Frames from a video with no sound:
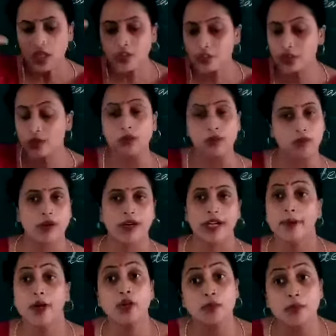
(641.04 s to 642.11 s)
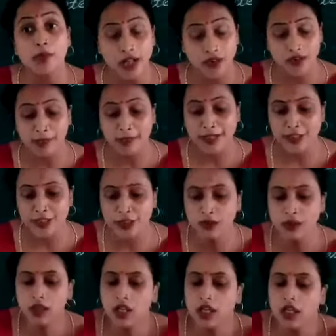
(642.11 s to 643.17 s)
So what about Malwa
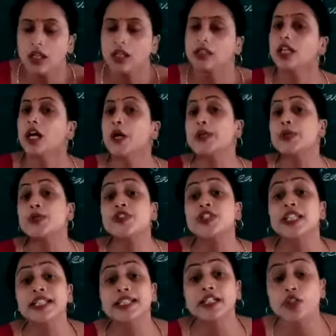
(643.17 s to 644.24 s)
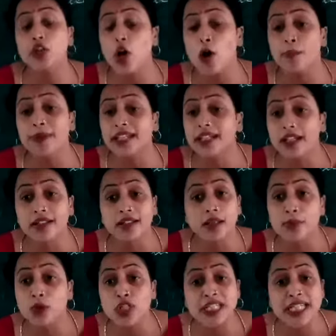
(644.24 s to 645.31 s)
Plateau? Now you see the topic in the
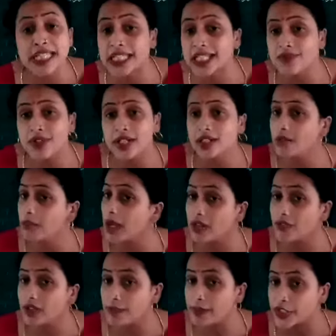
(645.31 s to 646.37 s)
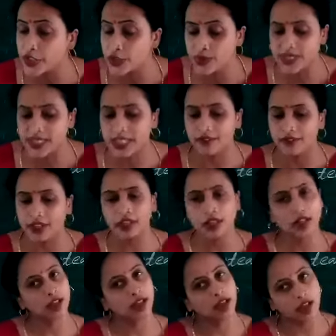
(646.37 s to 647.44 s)
book, it is given, Malwa Plateau is
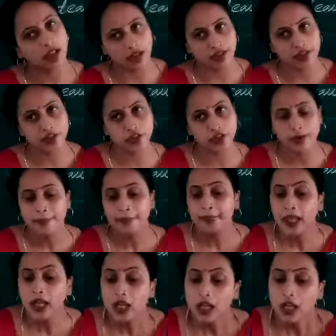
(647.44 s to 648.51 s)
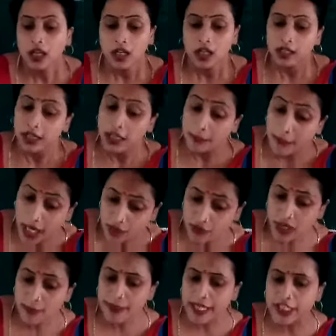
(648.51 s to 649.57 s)
given. Understood? The
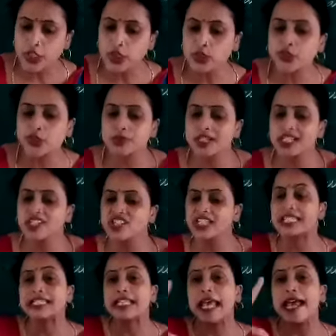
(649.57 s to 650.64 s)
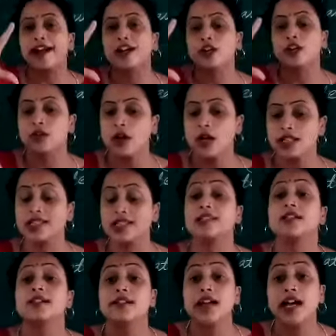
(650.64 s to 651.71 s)
Malwa Plateau stretches
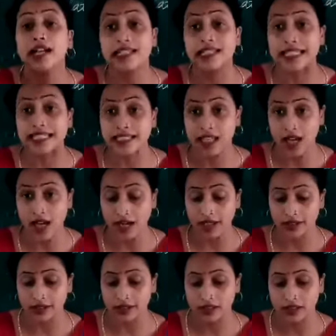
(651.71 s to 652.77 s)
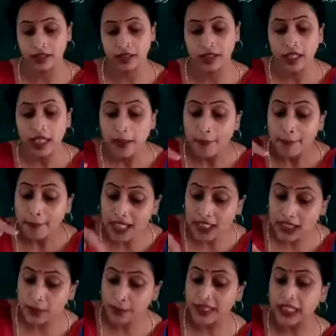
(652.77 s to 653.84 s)
across Rajasthan,
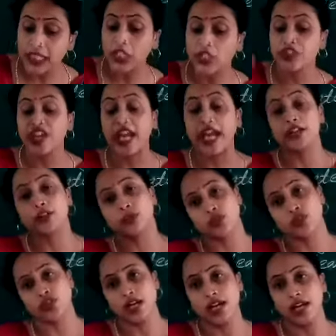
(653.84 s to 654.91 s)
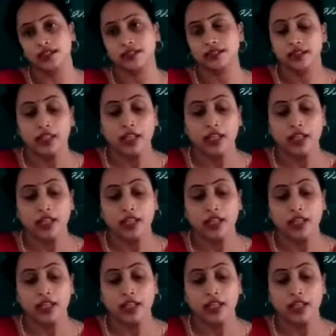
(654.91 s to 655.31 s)
Madhya Pradesh and Gujarat.